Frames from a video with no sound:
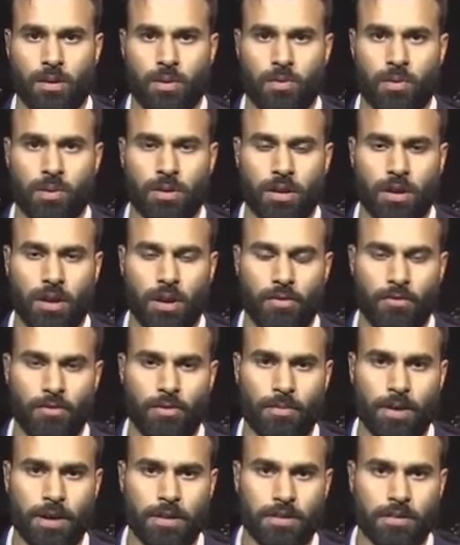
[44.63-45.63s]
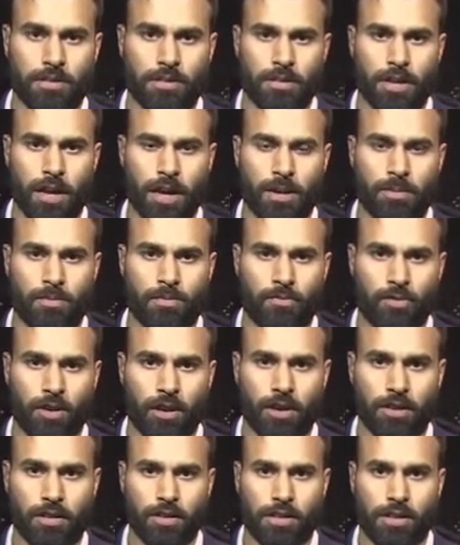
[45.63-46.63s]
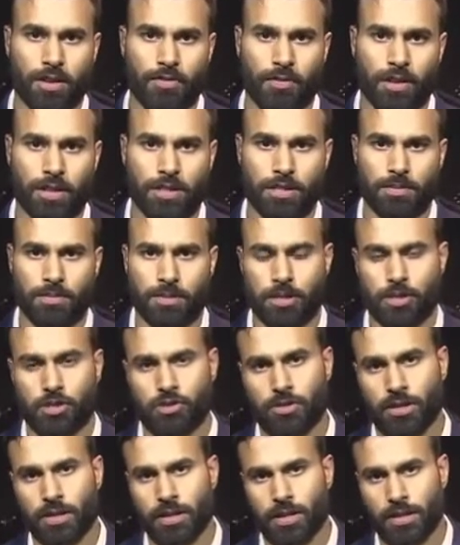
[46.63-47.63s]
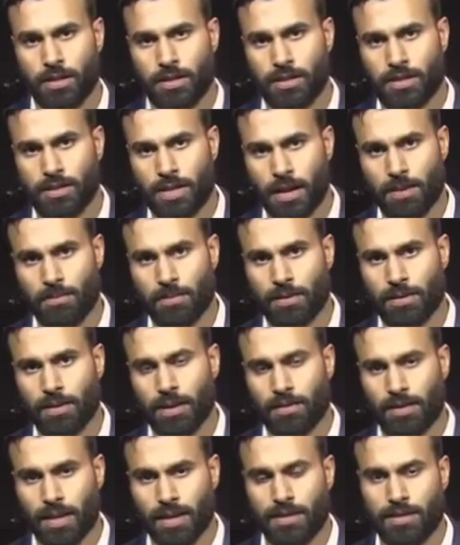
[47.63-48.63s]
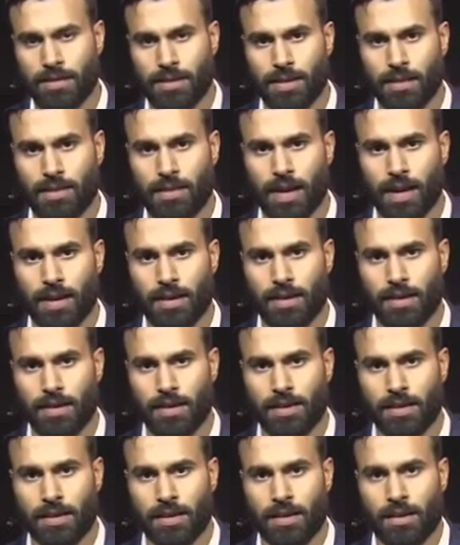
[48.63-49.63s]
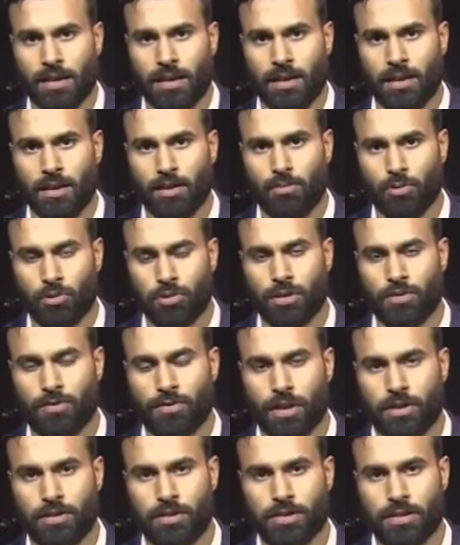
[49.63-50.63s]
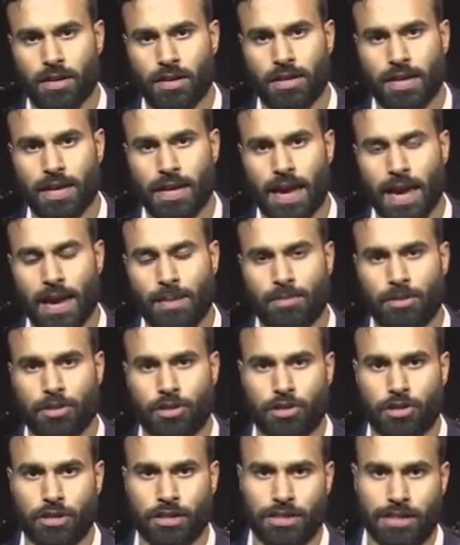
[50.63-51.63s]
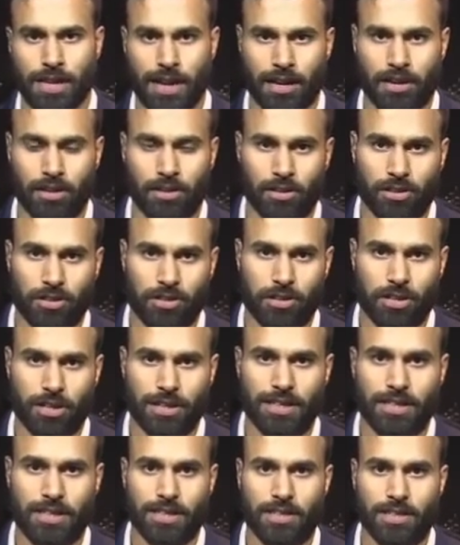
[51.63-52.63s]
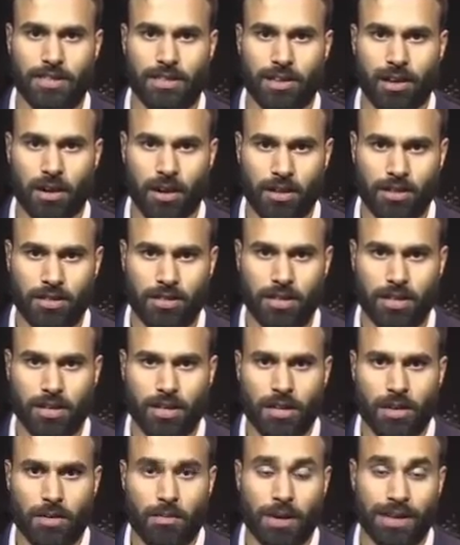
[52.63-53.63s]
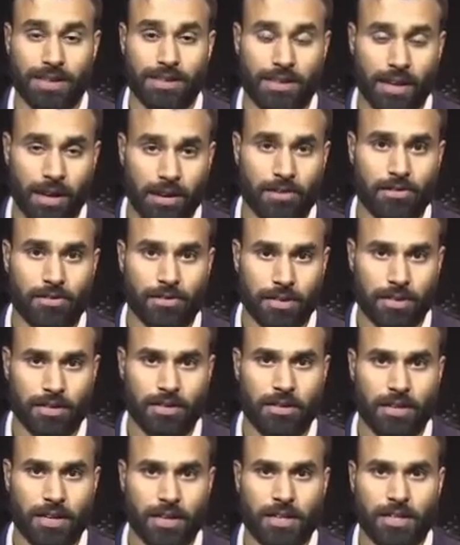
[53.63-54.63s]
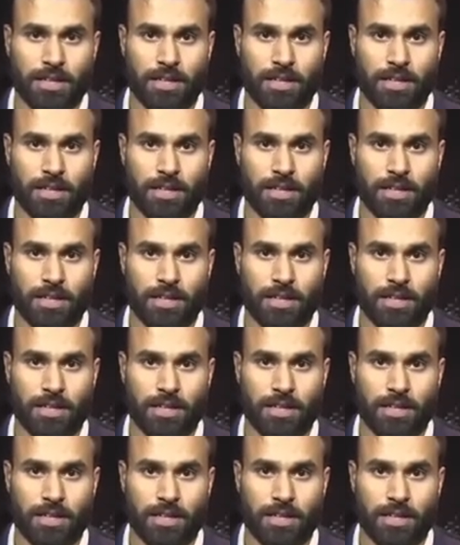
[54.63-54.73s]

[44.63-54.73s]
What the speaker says: Well, the confirmation came via the Defense Ministry in a statement. Now, they said that Mohsen Fakhrizadeh, came under attack alongside his guards by terrorists.